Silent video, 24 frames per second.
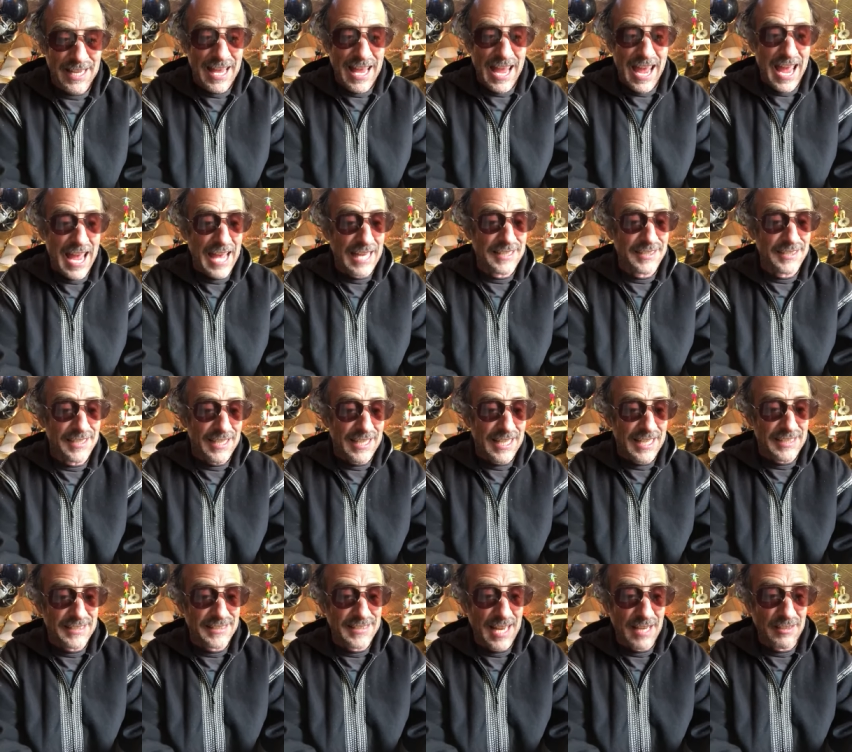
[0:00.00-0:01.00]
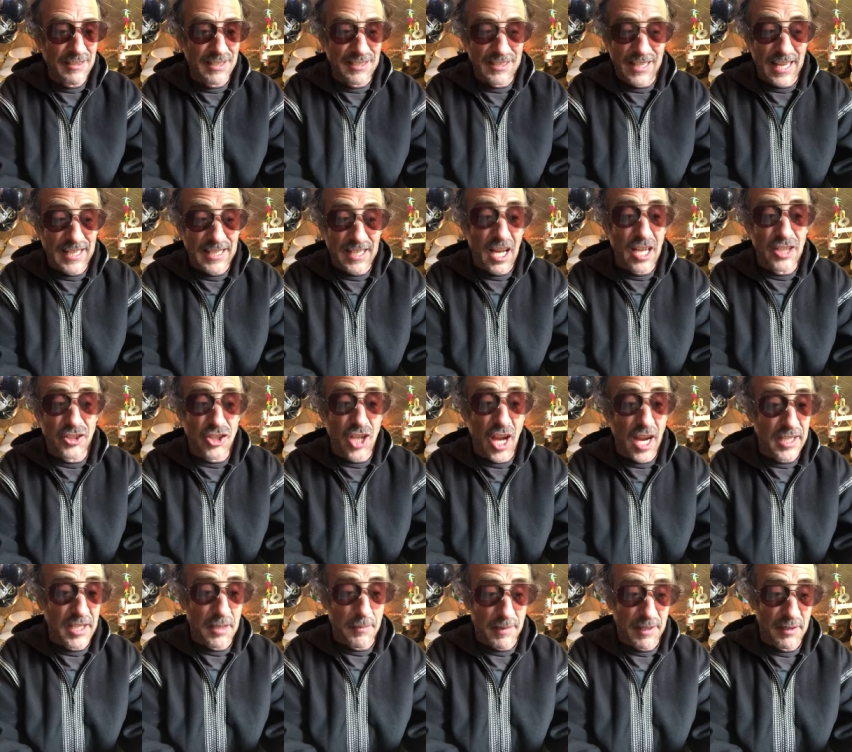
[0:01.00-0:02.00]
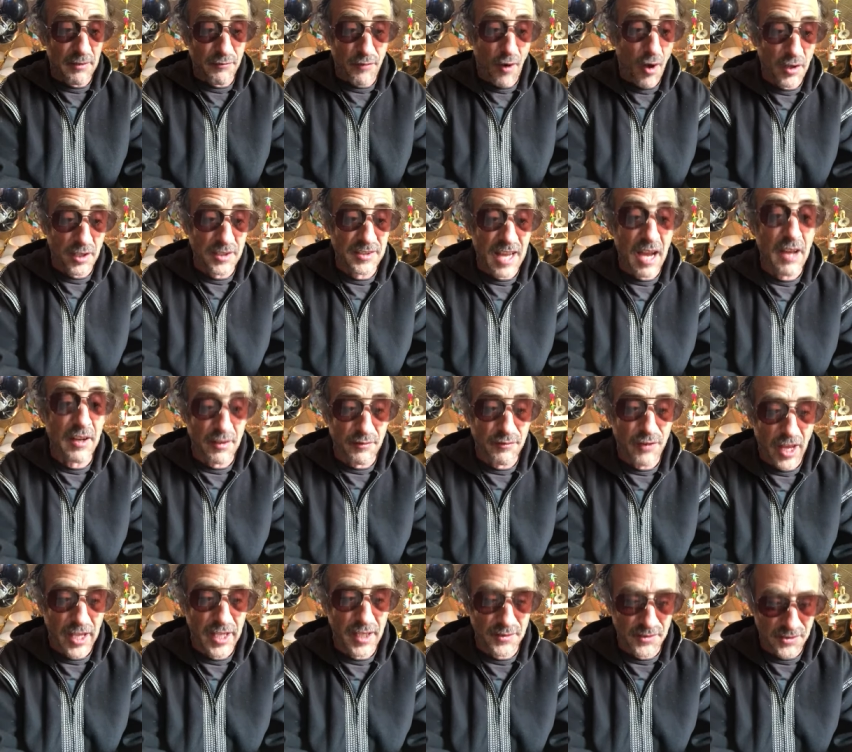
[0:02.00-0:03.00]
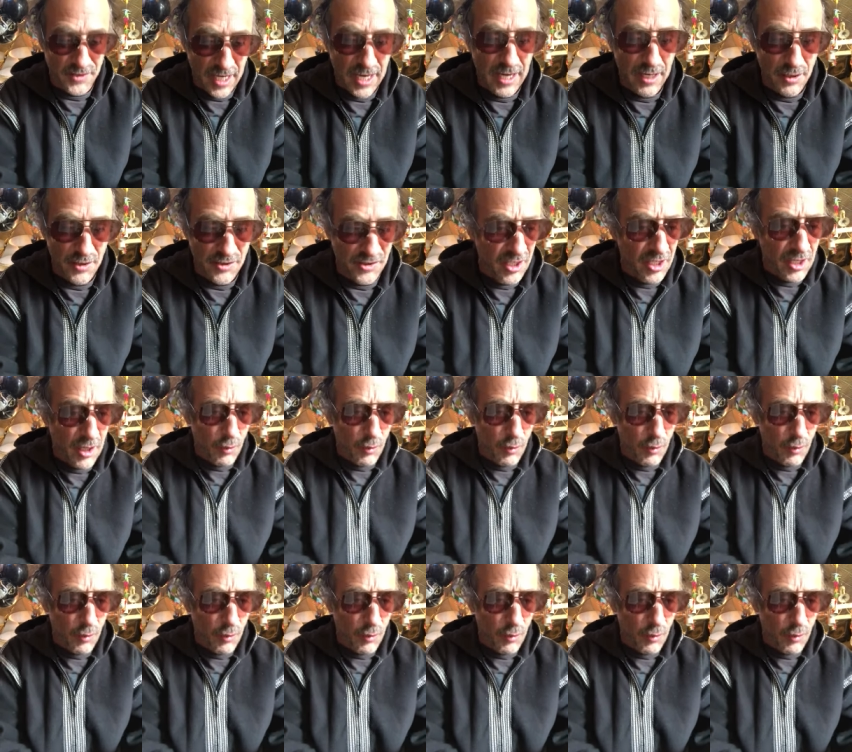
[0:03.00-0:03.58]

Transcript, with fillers: as it sounded like a Chinaman falling down a flight of stairs.